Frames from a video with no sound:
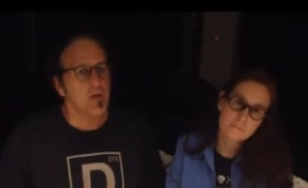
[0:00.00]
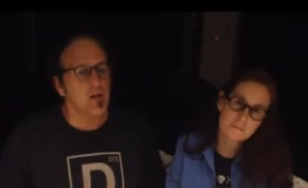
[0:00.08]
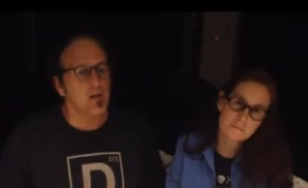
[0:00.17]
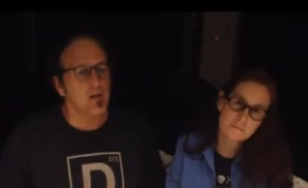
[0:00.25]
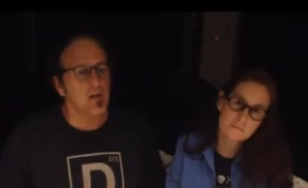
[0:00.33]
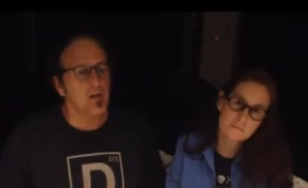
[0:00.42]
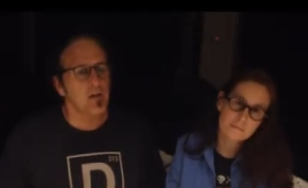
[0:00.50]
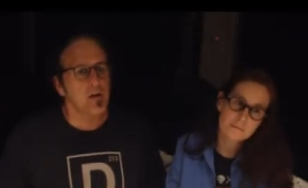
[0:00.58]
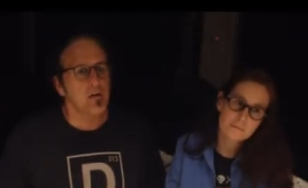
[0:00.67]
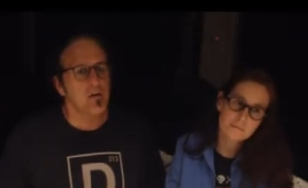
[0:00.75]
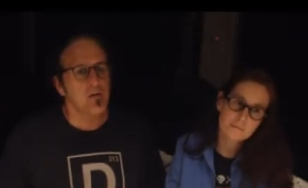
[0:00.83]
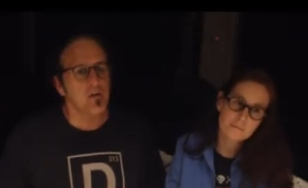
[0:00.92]
Speaker 1: letter,
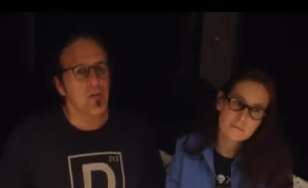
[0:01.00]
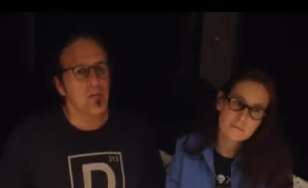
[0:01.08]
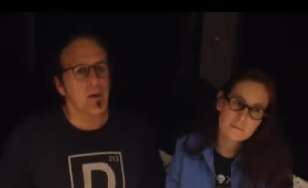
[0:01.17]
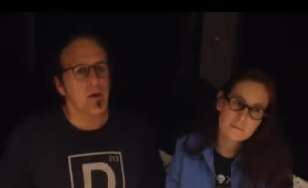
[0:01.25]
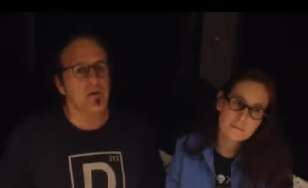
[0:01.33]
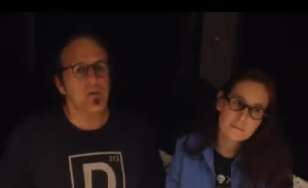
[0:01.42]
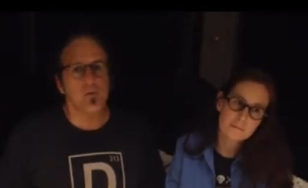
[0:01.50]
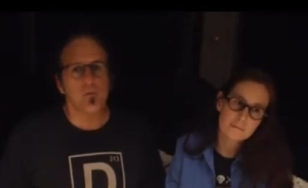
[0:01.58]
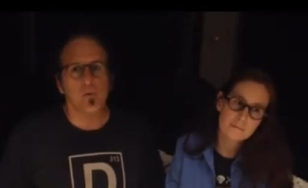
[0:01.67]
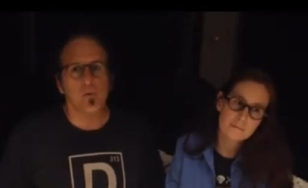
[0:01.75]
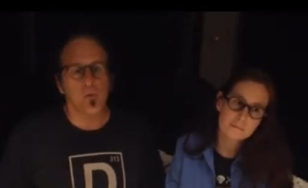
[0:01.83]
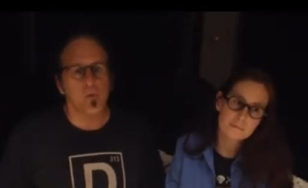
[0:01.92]
the city of Marshall
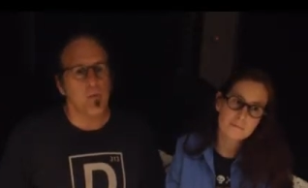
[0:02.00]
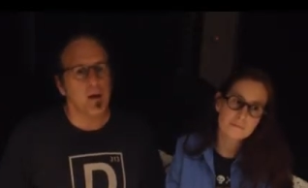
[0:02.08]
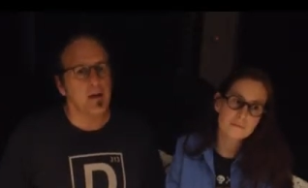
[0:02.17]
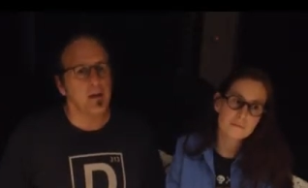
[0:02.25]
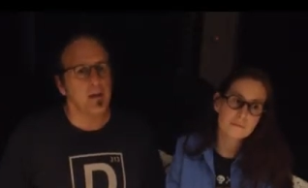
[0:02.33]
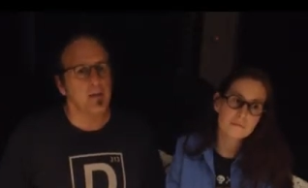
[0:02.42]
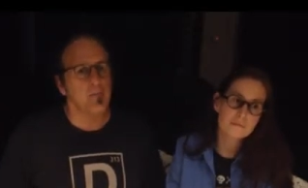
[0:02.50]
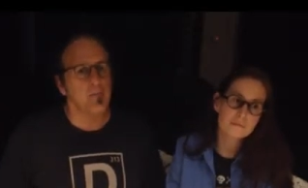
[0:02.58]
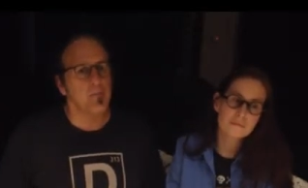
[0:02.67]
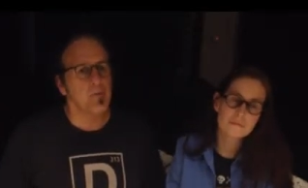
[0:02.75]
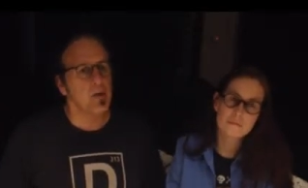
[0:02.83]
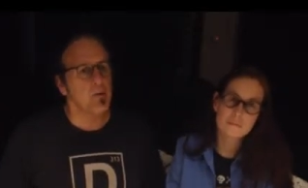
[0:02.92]
was reminded
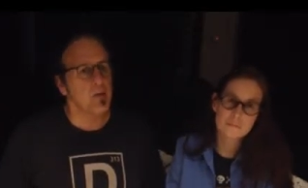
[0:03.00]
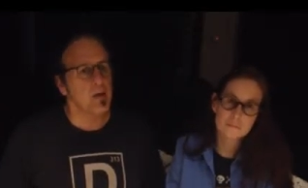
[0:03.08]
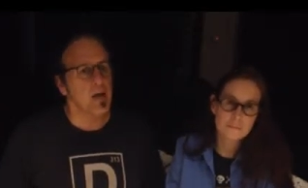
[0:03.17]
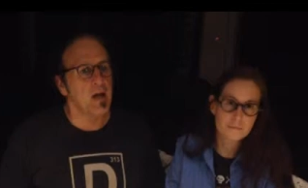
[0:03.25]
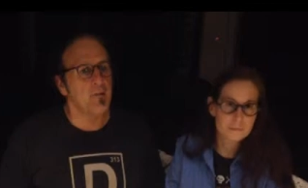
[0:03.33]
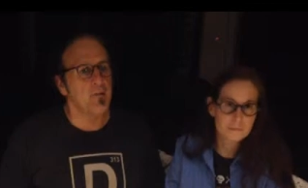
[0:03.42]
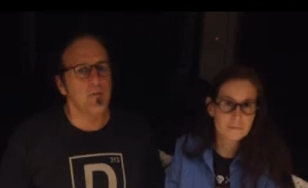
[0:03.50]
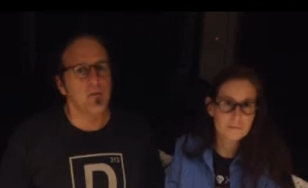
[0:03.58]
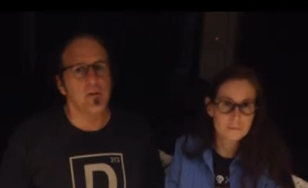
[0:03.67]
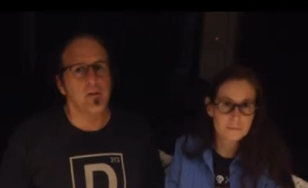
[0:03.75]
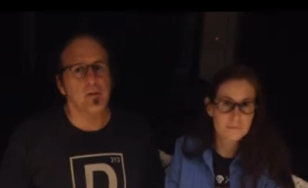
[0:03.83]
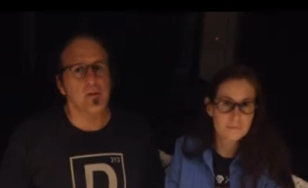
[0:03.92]
that we have
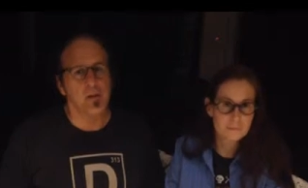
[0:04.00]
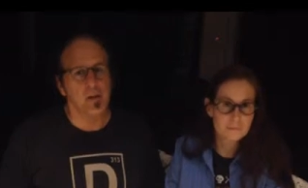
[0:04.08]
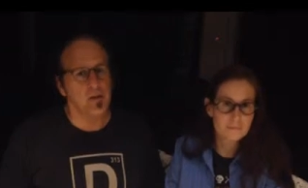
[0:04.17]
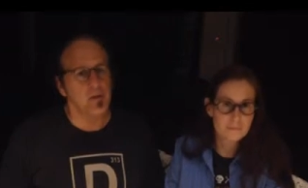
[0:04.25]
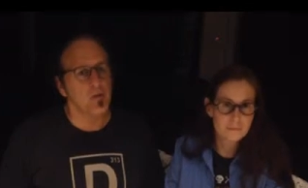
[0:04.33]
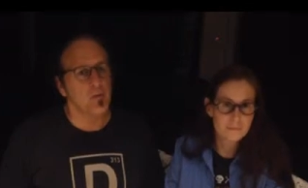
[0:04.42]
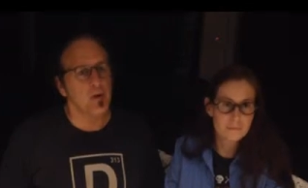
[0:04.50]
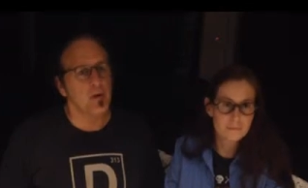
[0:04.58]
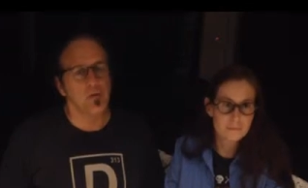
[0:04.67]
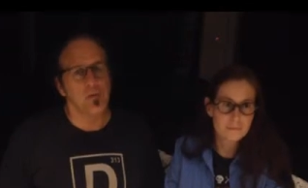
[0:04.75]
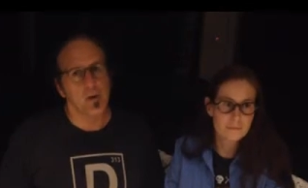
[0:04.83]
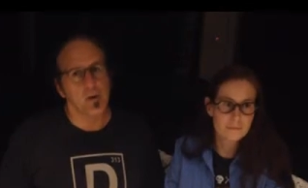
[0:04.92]
indeed the right
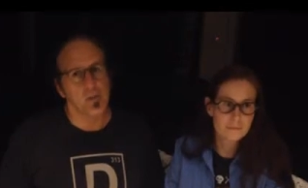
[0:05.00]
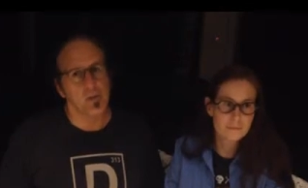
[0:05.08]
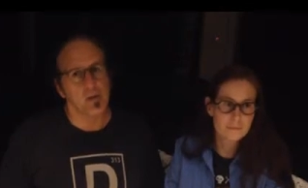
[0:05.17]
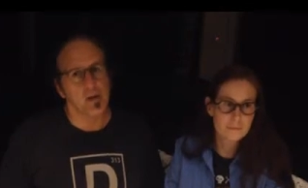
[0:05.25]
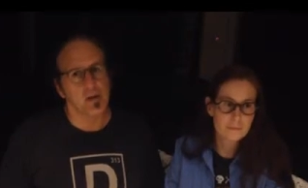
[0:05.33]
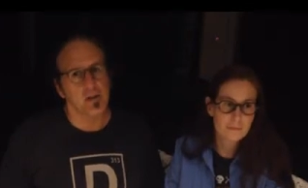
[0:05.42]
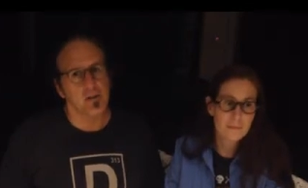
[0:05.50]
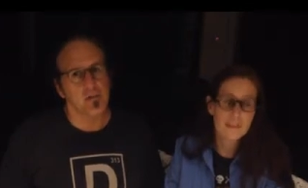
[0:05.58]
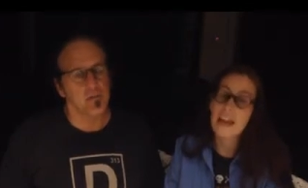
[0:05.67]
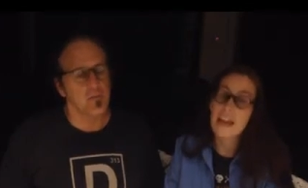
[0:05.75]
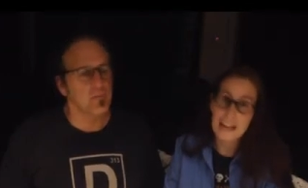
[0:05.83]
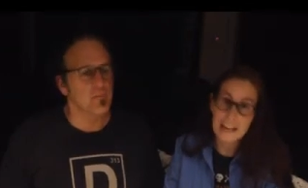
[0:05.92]
to read a book like
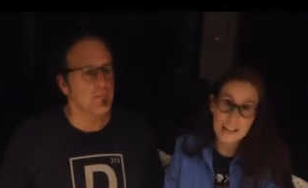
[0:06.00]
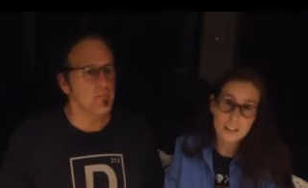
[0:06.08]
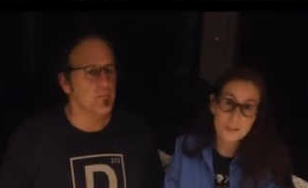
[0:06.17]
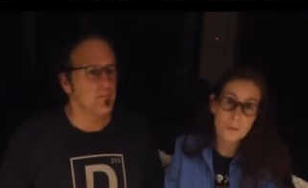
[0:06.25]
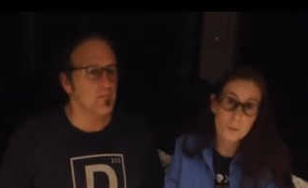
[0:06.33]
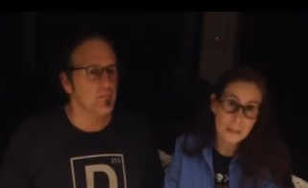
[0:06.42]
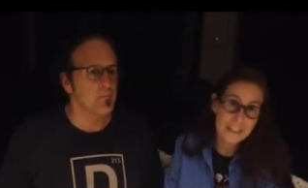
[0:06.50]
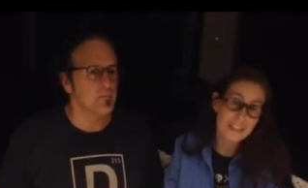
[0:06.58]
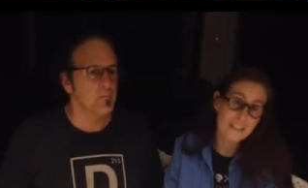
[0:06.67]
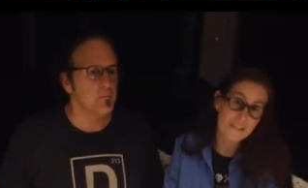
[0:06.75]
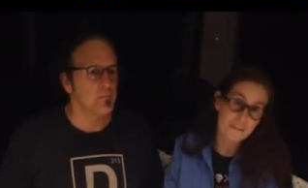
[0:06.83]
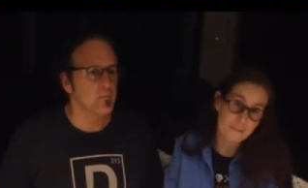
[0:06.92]
this.
Speaker 2: And we can
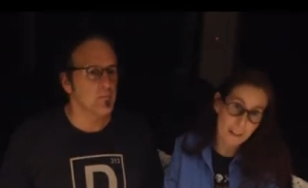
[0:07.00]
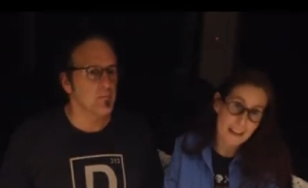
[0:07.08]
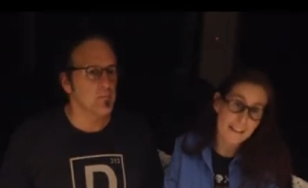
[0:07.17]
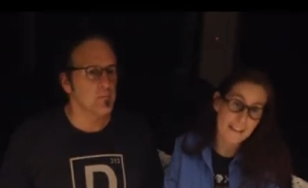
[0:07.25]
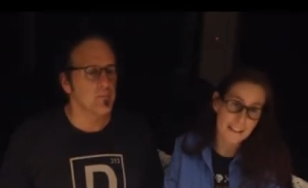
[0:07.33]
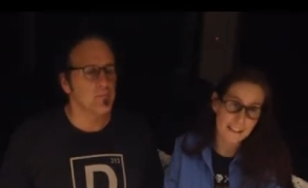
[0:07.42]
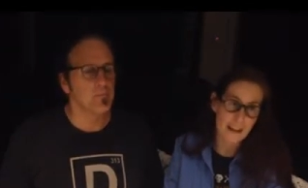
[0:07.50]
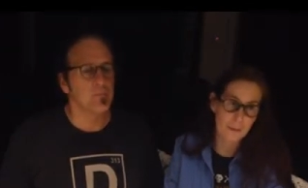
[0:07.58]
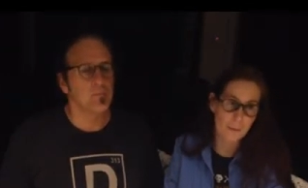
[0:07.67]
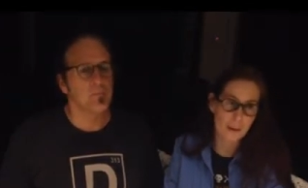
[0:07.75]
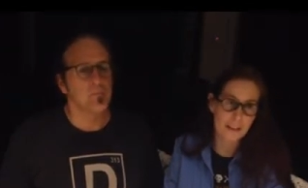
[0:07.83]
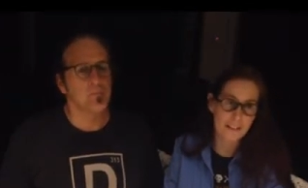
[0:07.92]
defend that
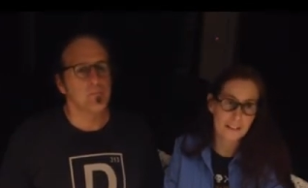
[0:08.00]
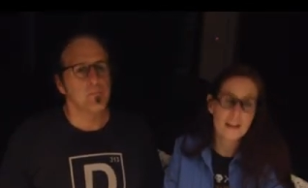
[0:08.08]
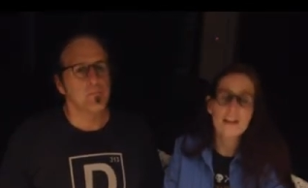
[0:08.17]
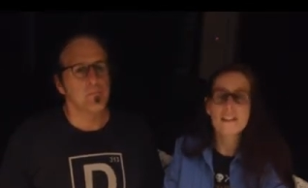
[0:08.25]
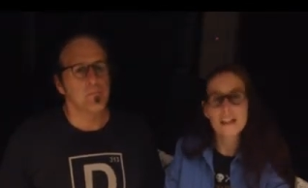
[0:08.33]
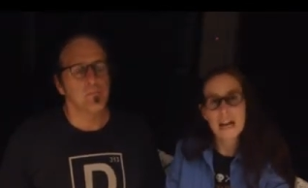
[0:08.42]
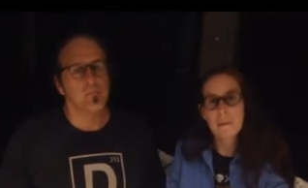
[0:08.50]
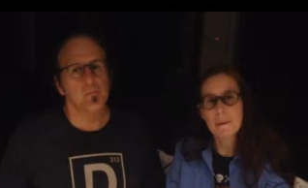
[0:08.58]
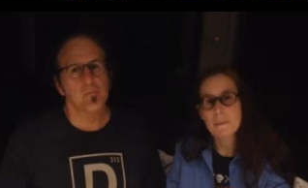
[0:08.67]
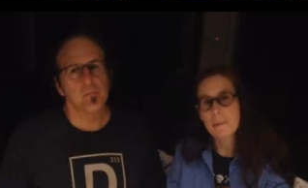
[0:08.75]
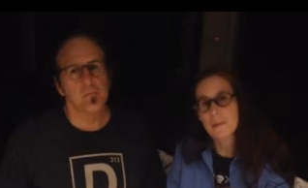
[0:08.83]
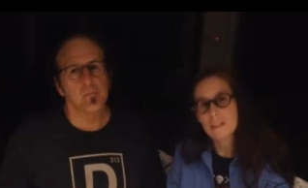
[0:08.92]
right. The
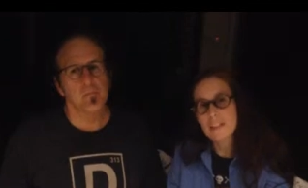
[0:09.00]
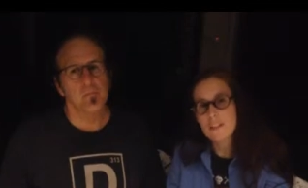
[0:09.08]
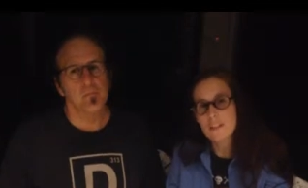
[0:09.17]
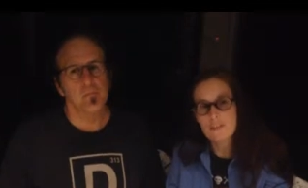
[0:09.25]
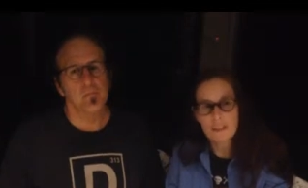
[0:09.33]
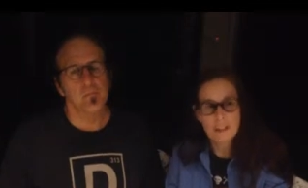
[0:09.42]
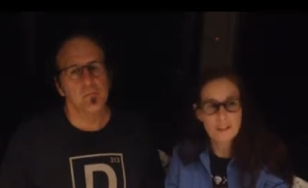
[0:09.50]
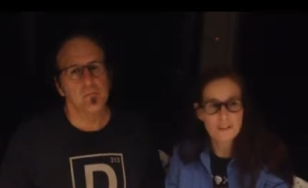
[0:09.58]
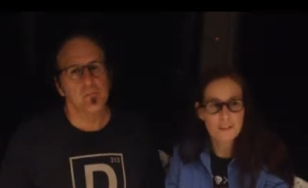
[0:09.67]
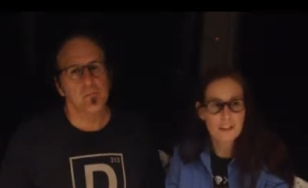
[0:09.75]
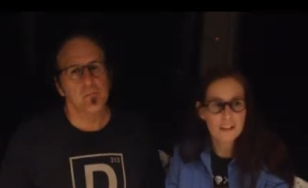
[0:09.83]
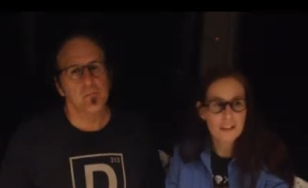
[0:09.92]
Comic Book Legal Defense
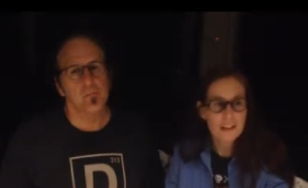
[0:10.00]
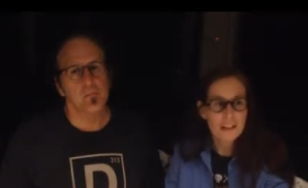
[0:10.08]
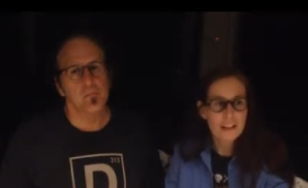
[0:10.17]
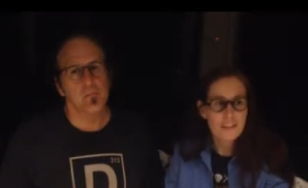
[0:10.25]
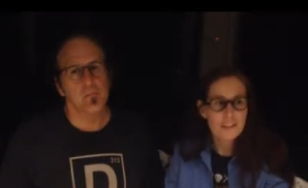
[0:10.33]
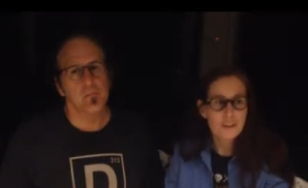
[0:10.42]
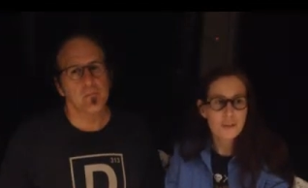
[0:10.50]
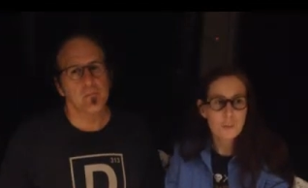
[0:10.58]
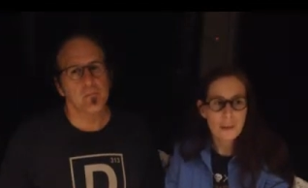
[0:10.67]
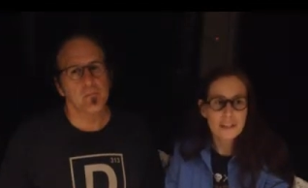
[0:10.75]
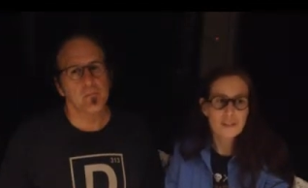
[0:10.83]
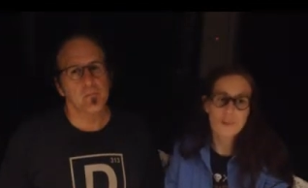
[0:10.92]
Fund is a
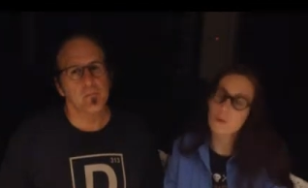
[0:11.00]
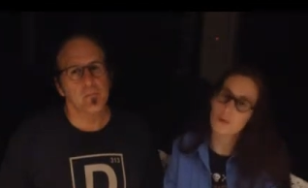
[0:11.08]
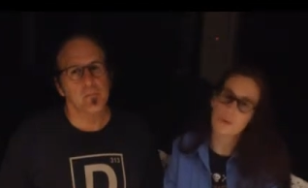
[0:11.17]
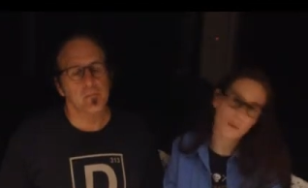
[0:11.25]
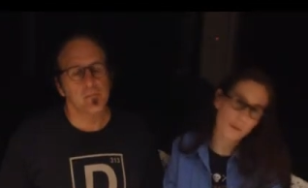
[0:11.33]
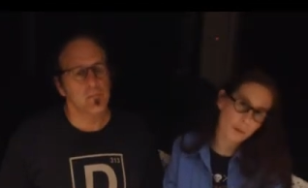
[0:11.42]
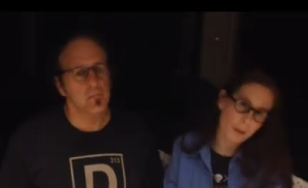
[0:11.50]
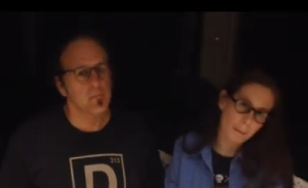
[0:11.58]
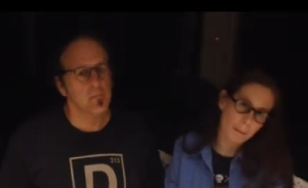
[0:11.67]
great source for learning